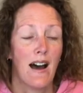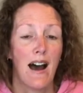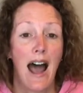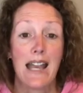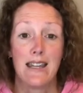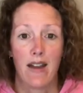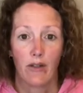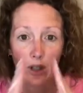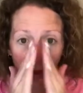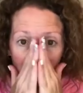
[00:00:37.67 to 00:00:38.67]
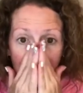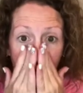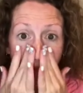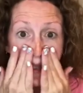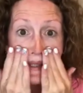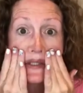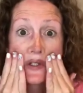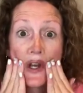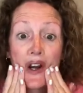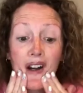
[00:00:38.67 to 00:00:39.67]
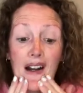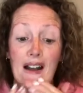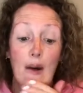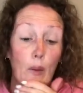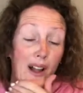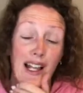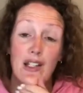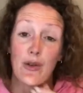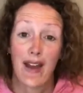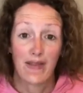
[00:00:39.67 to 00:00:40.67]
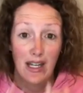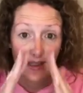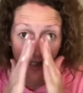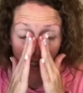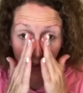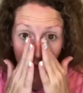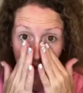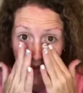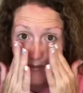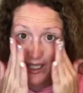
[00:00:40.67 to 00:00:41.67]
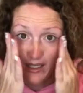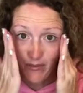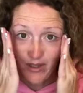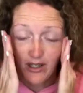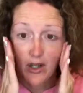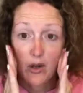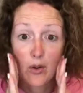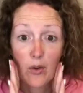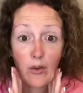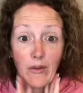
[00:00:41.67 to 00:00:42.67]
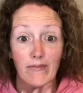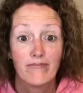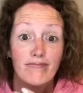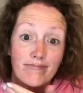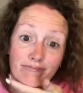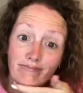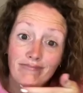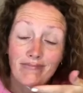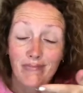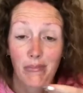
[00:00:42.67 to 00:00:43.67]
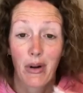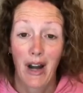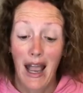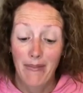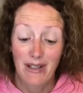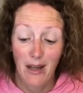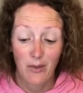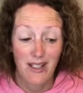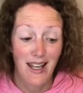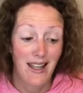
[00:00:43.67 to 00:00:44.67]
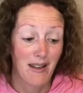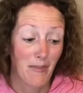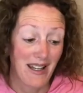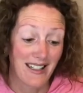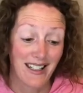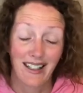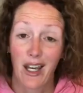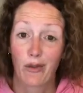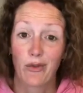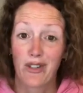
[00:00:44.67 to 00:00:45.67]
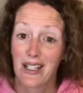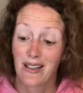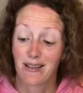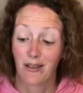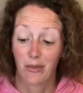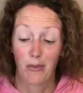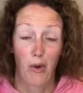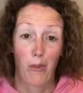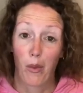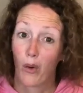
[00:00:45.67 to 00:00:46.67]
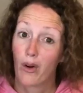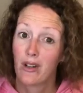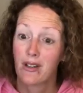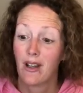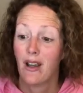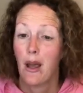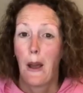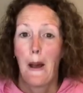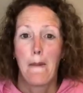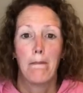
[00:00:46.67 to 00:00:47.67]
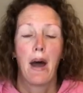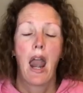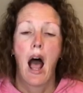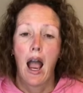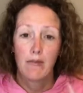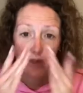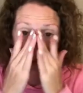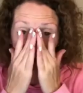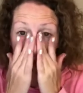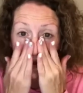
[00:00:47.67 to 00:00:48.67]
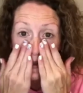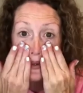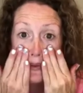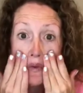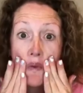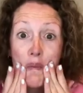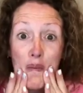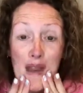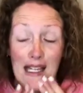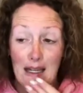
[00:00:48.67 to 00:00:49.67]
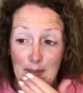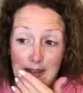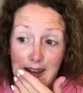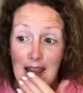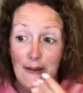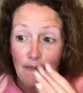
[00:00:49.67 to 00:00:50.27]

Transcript: I never go without my skincare. While I do have days that I go without makeup. So perhaps I would say that my skincare routine is a little bit more important, but I'm just going to do makeup today.